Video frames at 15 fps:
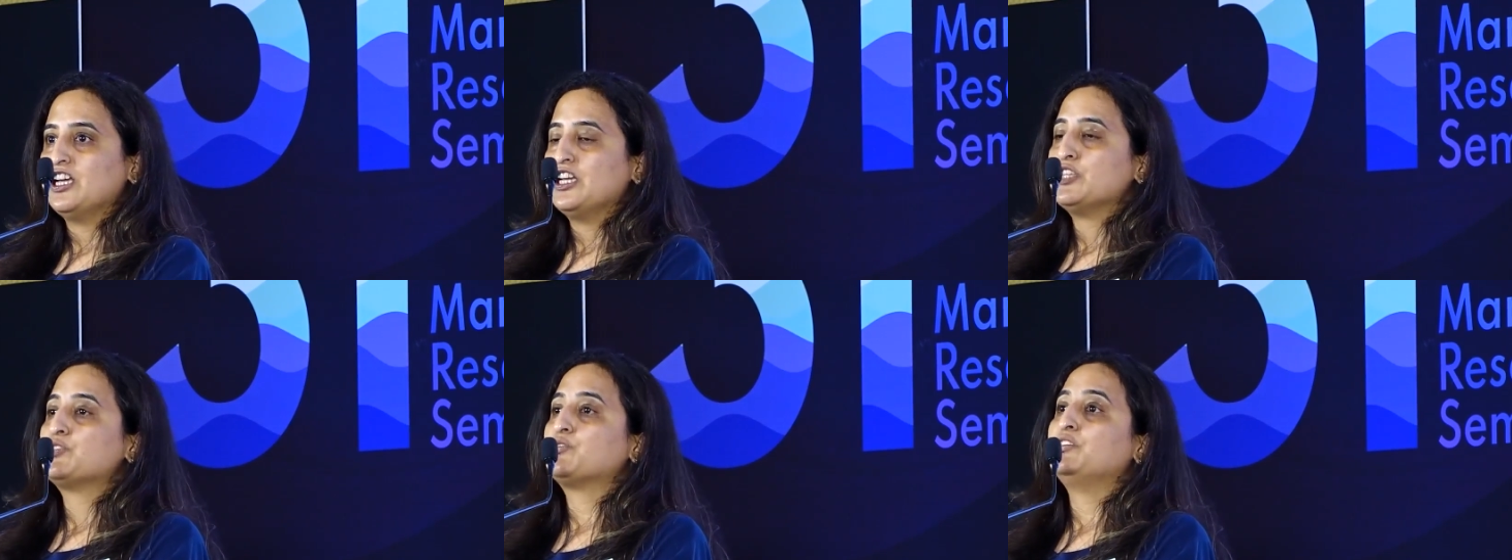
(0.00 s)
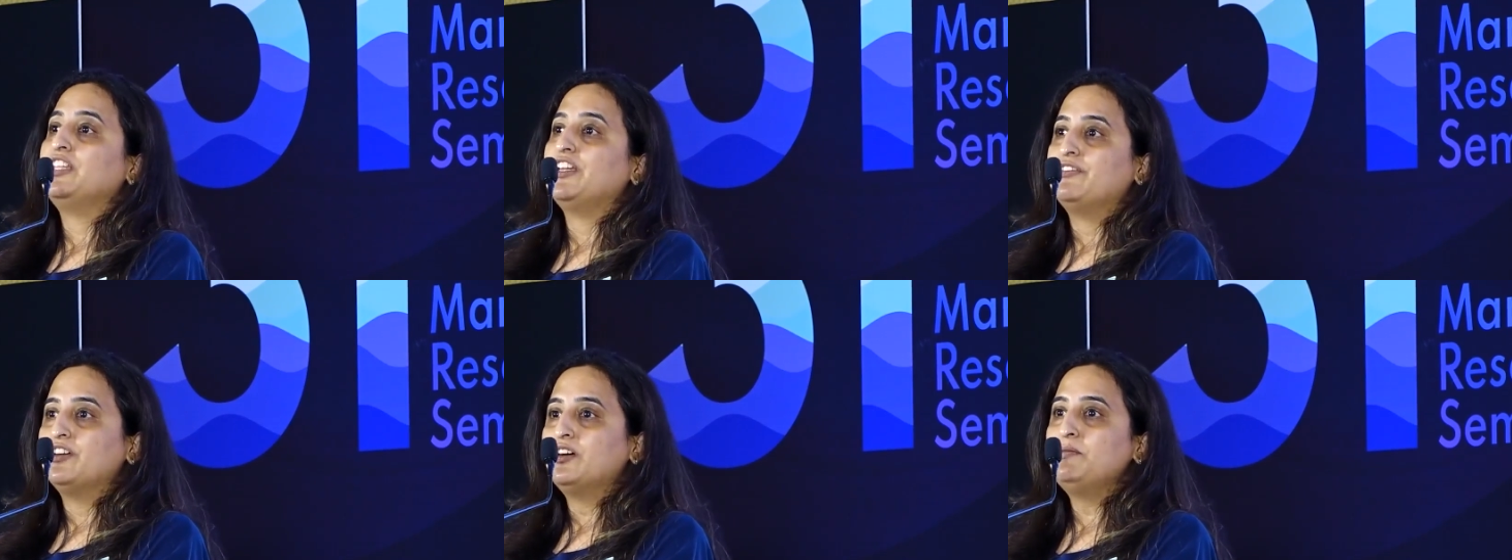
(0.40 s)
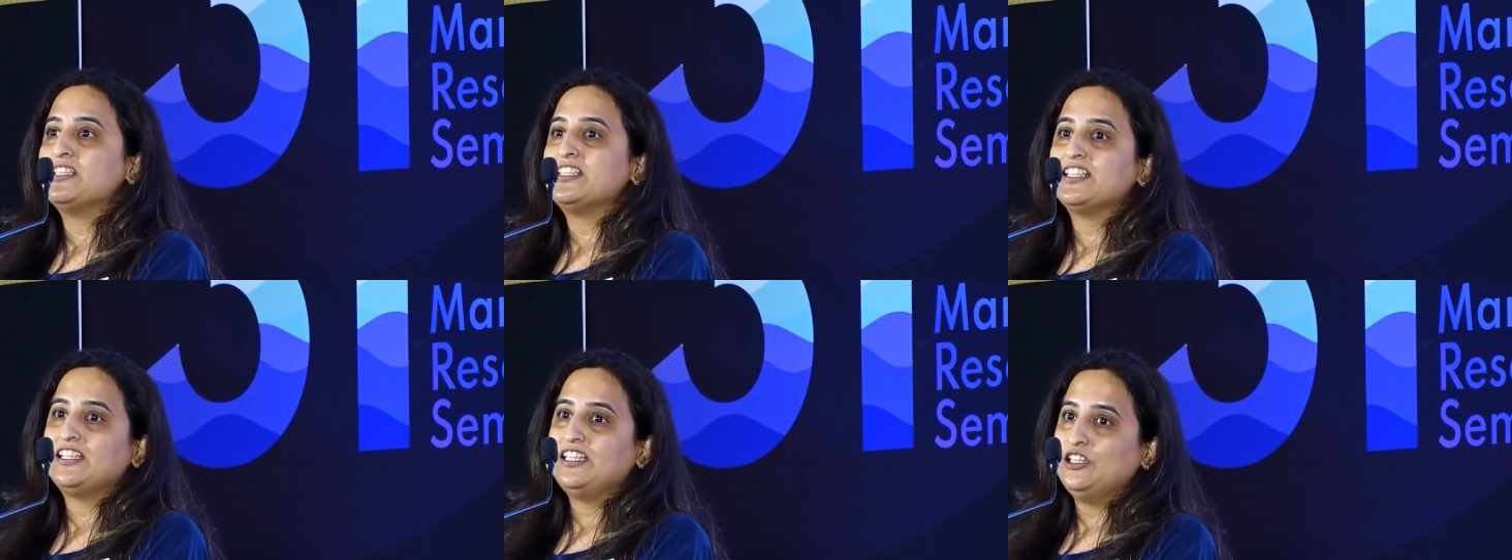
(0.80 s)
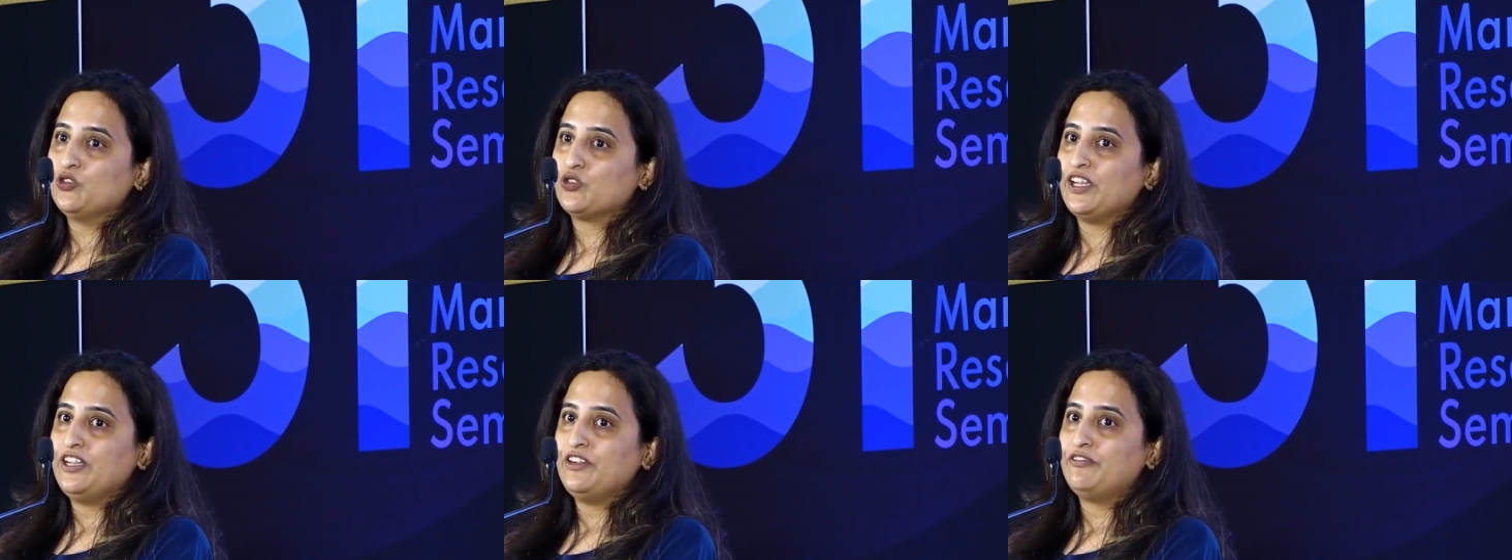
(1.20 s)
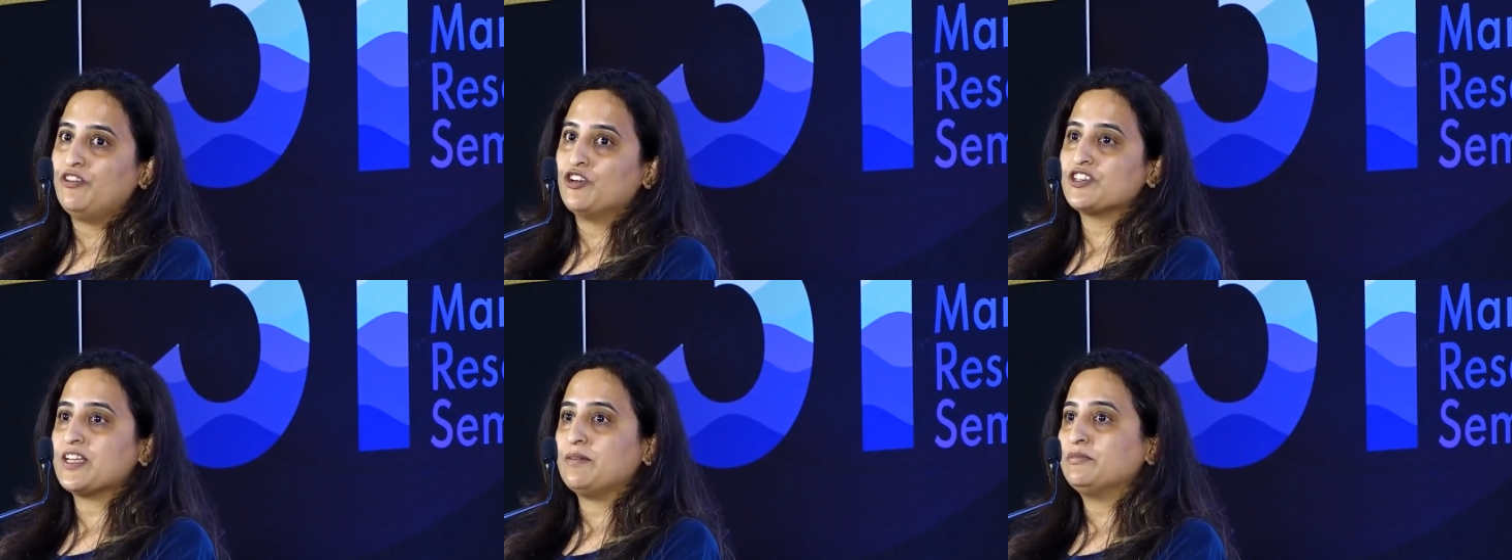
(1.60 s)
So they were basically looking
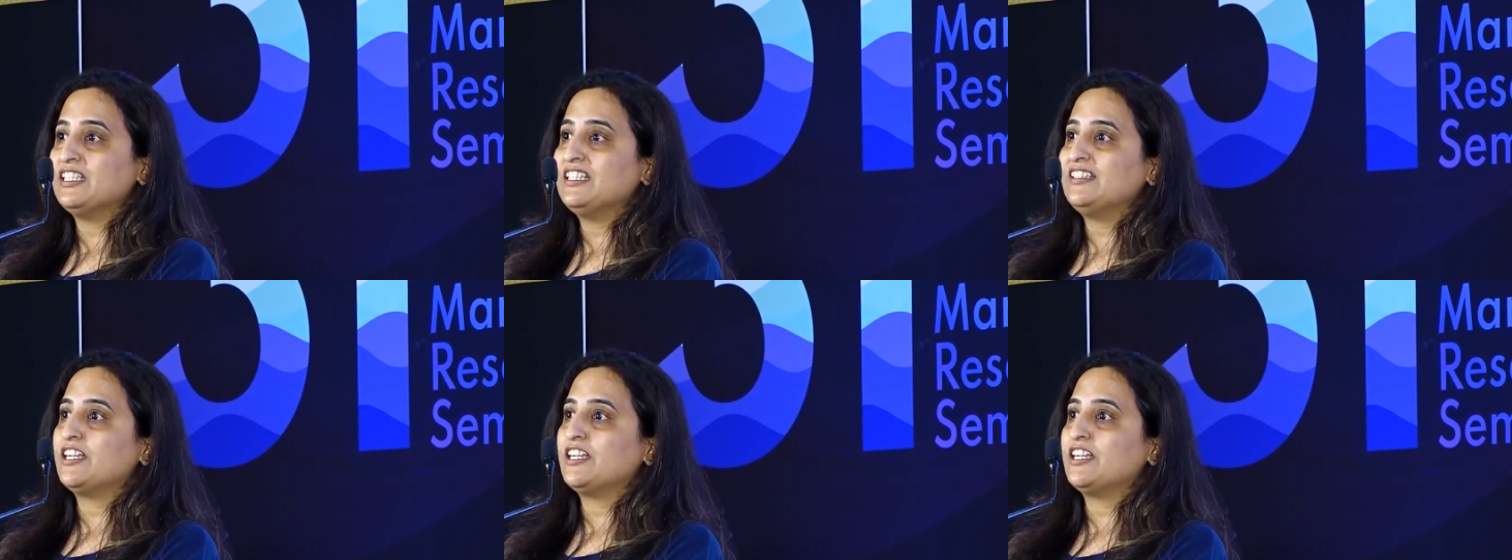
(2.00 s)
for something